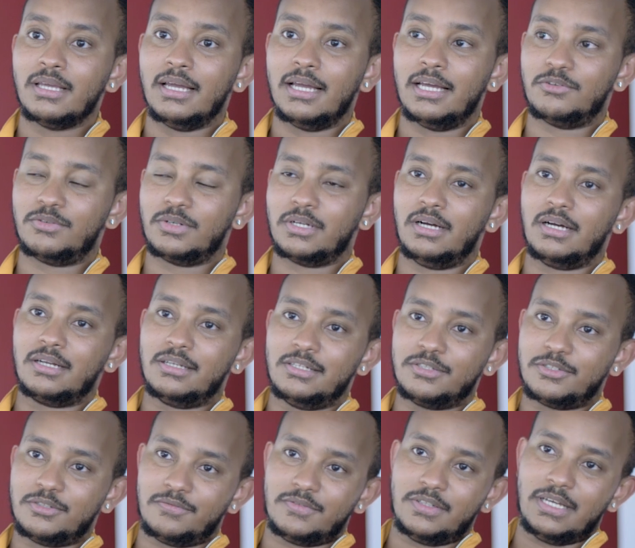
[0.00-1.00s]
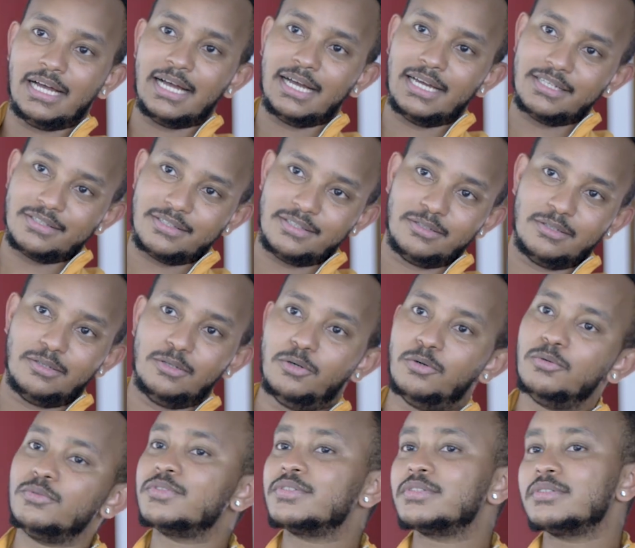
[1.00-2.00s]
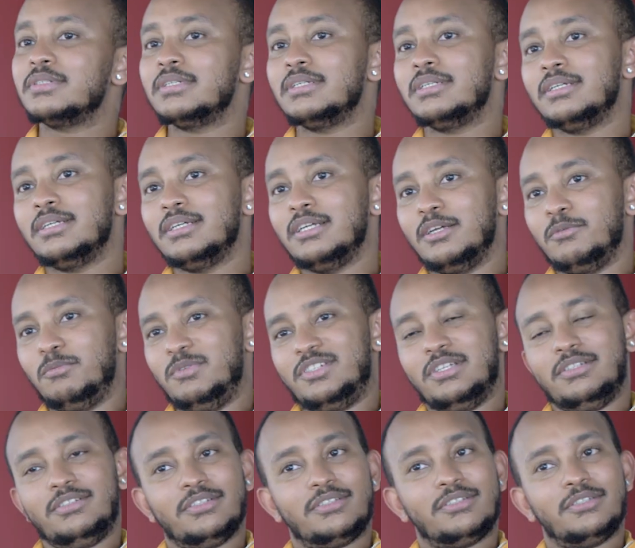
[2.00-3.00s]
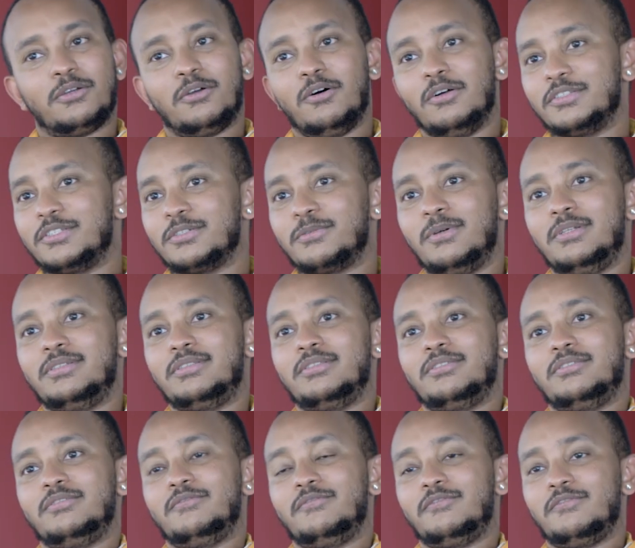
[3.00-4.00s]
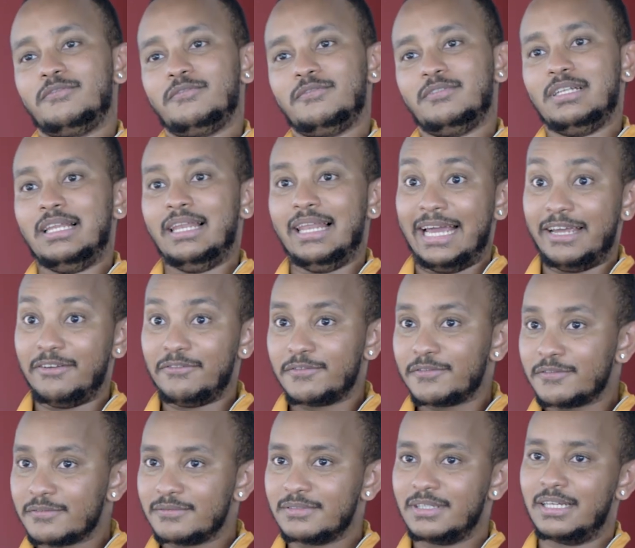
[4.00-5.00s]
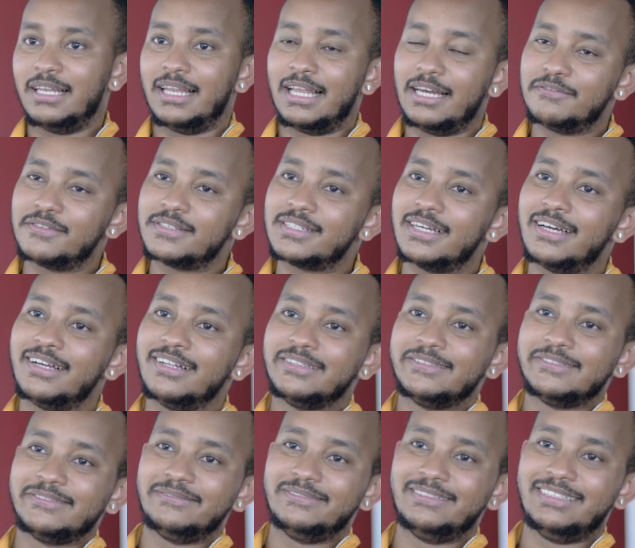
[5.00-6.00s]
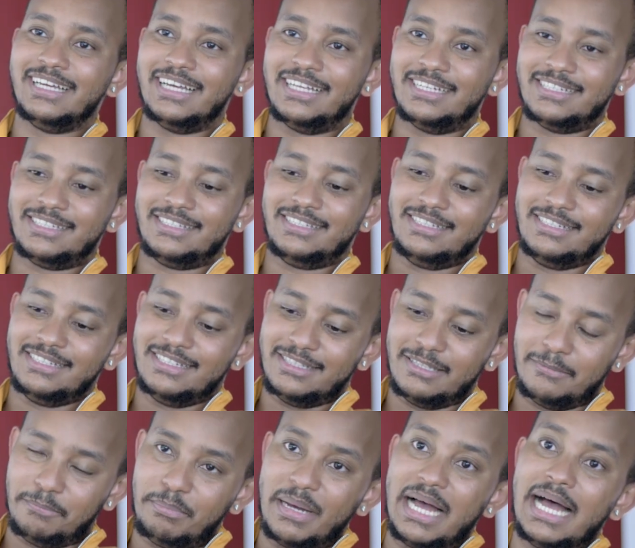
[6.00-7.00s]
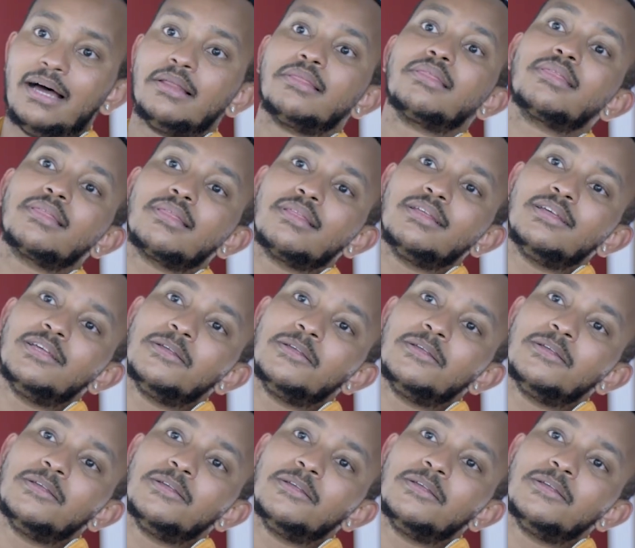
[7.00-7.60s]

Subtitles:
And regardless of the highs and the lows, which are just the consequences of life and lifestyle and the path,